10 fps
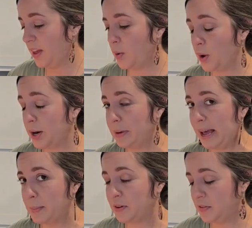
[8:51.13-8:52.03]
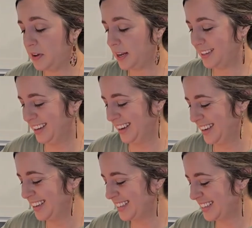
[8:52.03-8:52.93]
think we're going to be able to fit it.
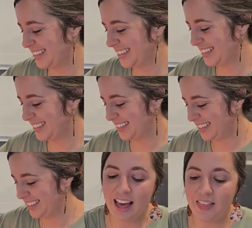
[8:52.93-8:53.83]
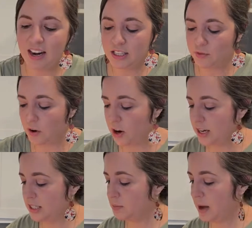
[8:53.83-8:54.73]
And then as far
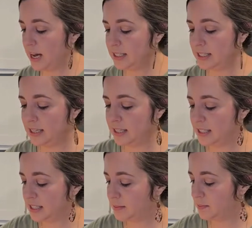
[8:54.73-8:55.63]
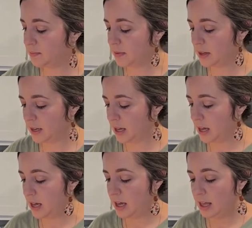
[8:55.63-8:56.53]
as spices,
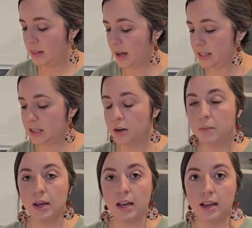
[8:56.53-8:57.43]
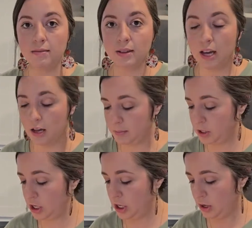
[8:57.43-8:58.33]
that's going to be up
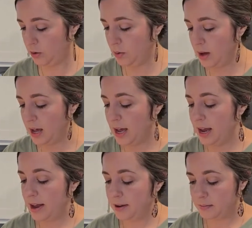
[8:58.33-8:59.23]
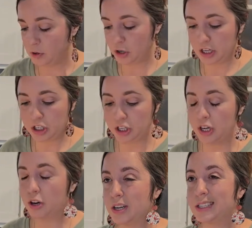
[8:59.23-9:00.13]
to you.
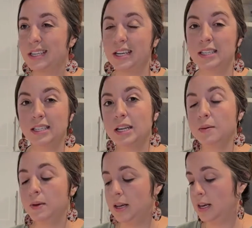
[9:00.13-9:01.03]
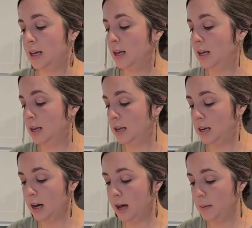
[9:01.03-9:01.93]
Traditionally, to see cinnamon,
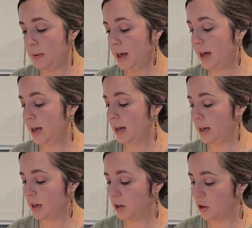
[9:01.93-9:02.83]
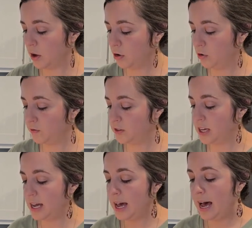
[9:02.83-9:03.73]
nutmeg, cloves.
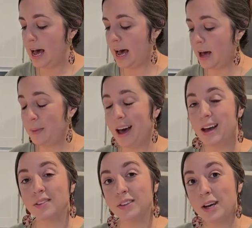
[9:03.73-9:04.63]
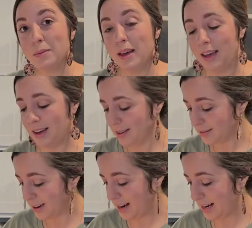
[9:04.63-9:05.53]
I'm out of nutmeg
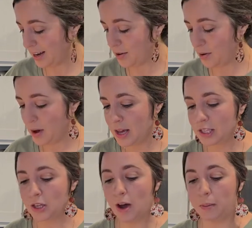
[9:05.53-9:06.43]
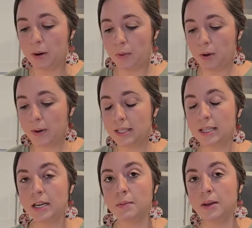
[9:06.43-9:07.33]
right now. So I'm going to put my
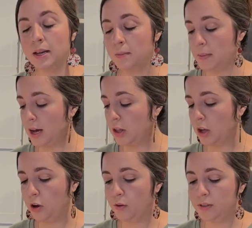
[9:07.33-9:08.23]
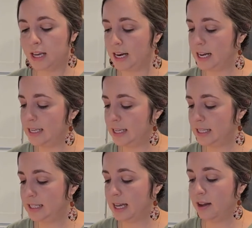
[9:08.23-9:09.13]
cinnamon, my cloves, and I
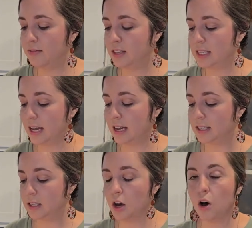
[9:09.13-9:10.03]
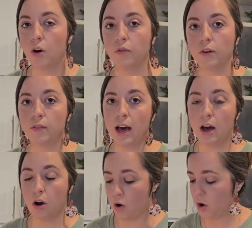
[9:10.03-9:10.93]
did save the zest off of
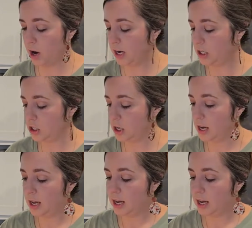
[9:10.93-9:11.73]
that orange